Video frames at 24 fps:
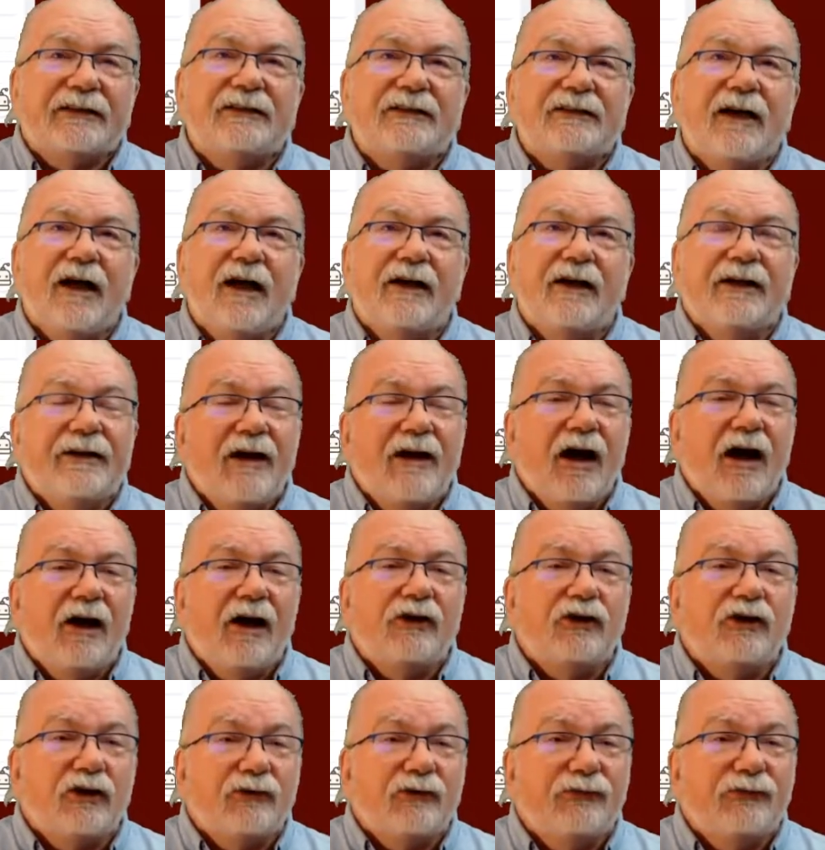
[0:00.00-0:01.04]
done in
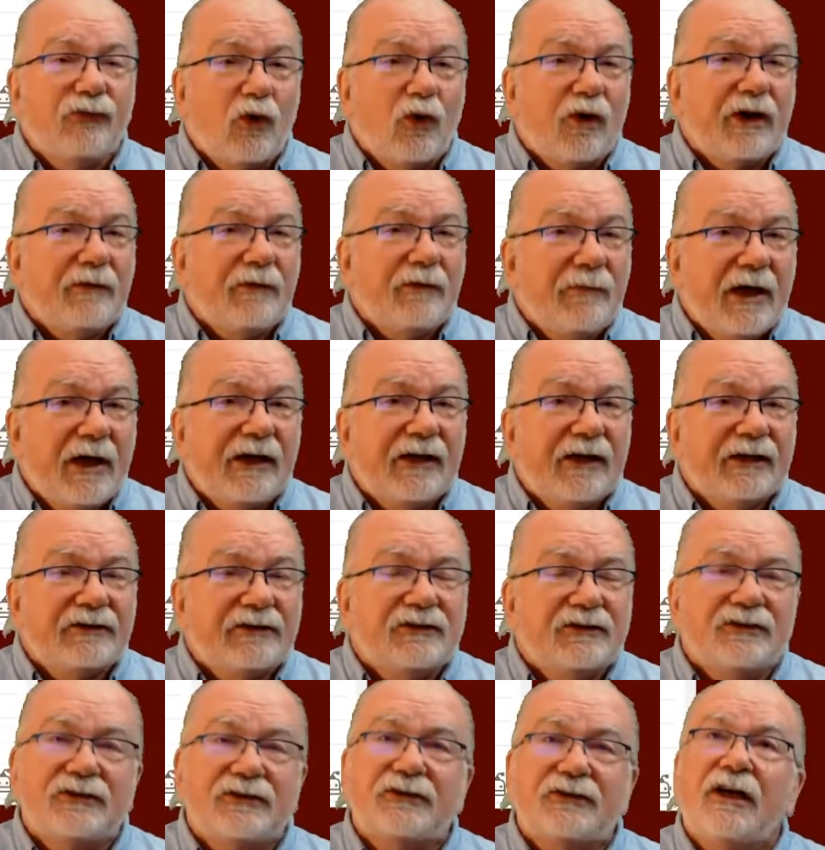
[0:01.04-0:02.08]
under 40
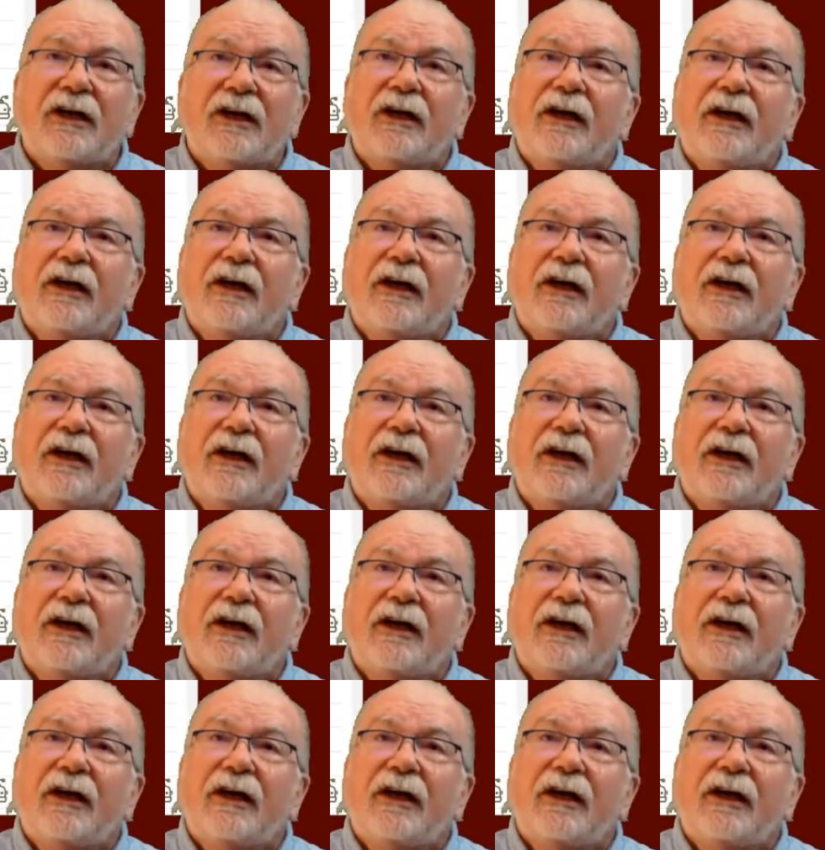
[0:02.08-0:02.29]
minutes,